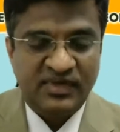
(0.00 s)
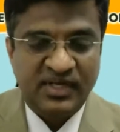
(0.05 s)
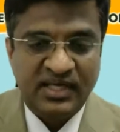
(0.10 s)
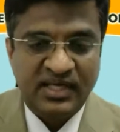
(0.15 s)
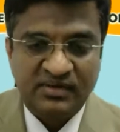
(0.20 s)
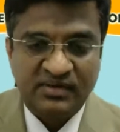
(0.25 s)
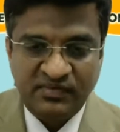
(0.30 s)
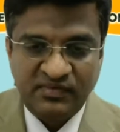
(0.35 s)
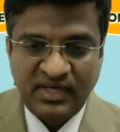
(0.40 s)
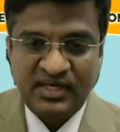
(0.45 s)

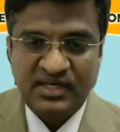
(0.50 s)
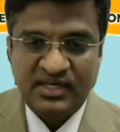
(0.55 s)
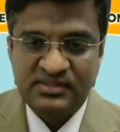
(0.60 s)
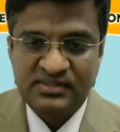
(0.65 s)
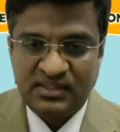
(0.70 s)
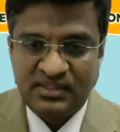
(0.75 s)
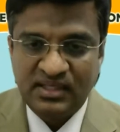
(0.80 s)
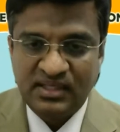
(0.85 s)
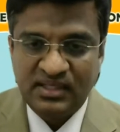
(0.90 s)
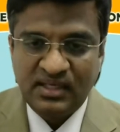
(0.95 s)
Where
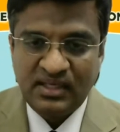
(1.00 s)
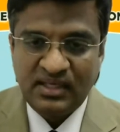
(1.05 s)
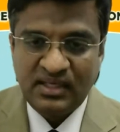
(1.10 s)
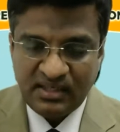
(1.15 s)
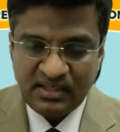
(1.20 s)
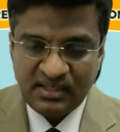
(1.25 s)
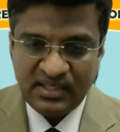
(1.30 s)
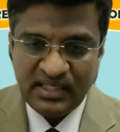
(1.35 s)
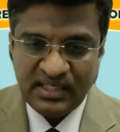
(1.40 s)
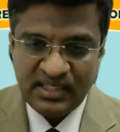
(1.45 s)
does it
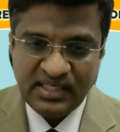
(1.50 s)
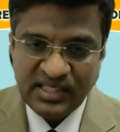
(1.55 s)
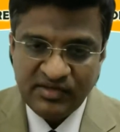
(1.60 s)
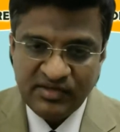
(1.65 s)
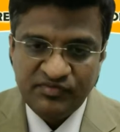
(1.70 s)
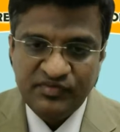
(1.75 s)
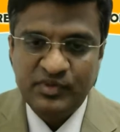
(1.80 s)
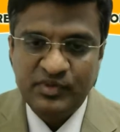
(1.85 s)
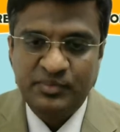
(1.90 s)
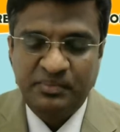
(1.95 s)
really
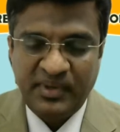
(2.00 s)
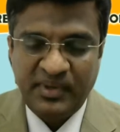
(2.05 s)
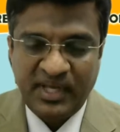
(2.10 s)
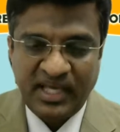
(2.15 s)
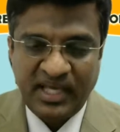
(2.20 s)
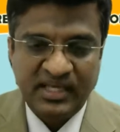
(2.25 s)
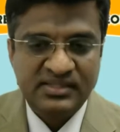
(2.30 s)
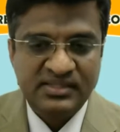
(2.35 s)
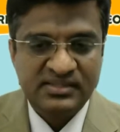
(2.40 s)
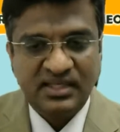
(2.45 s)
give you
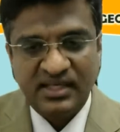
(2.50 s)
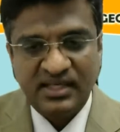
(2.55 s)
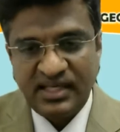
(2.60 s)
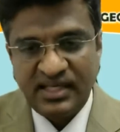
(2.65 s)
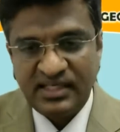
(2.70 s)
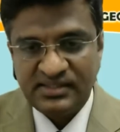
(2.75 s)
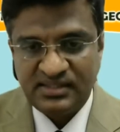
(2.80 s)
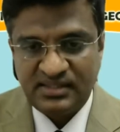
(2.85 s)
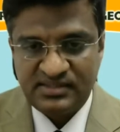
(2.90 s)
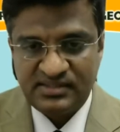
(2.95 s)
pains and
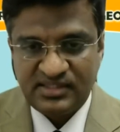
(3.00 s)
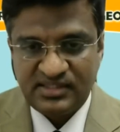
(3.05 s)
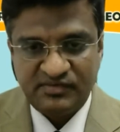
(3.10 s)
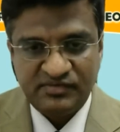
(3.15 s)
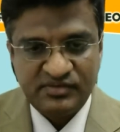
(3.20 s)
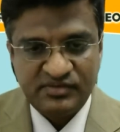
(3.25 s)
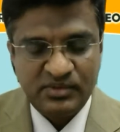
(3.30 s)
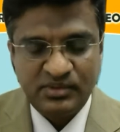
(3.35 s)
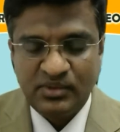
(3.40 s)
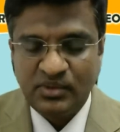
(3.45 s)
aches and stuff?
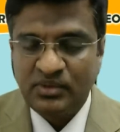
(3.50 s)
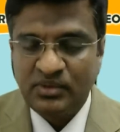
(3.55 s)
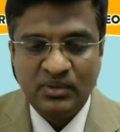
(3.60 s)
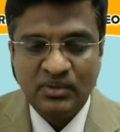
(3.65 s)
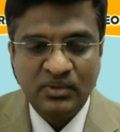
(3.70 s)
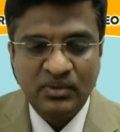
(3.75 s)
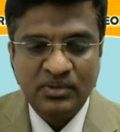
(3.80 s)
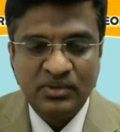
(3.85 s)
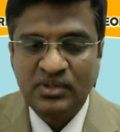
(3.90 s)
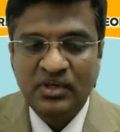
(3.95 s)
So do
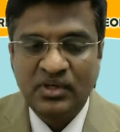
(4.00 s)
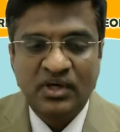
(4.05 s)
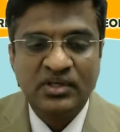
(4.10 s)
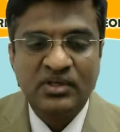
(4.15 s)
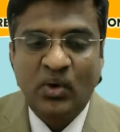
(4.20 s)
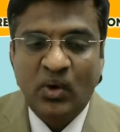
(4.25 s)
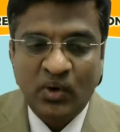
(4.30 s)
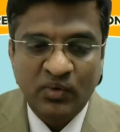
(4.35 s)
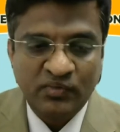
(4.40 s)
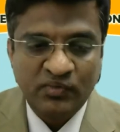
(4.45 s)
not
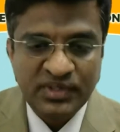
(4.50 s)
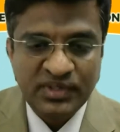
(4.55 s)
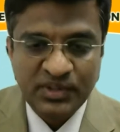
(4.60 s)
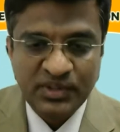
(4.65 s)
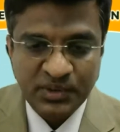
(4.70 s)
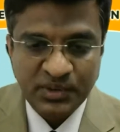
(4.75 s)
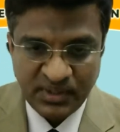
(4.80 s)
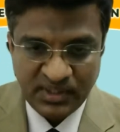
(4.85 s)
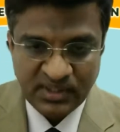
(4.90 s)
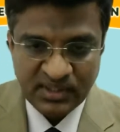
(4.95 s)

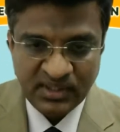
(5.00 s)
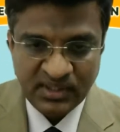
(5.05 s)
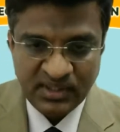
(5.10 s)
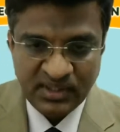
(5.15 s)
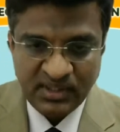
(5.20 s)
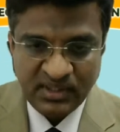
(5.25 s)
overdo it.